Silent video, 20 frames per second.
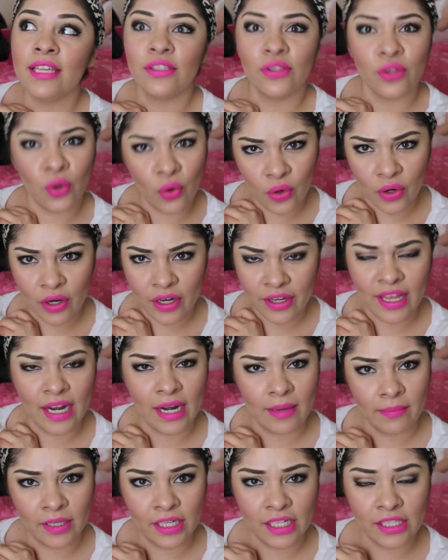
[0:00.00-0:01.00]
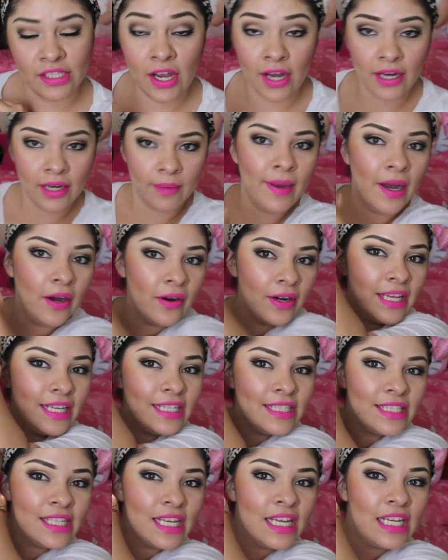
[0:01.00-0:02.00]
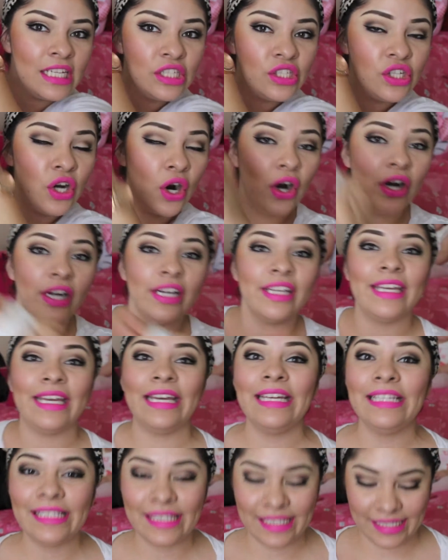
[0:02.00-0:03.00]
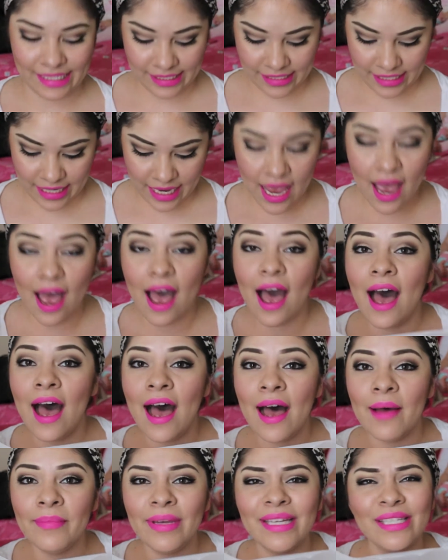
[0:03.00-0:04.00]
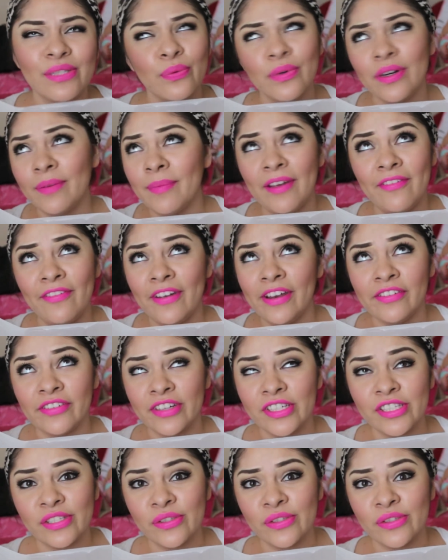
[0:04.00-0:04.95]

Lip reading: store that I'm gonna talk about is Target. It's one of my favorite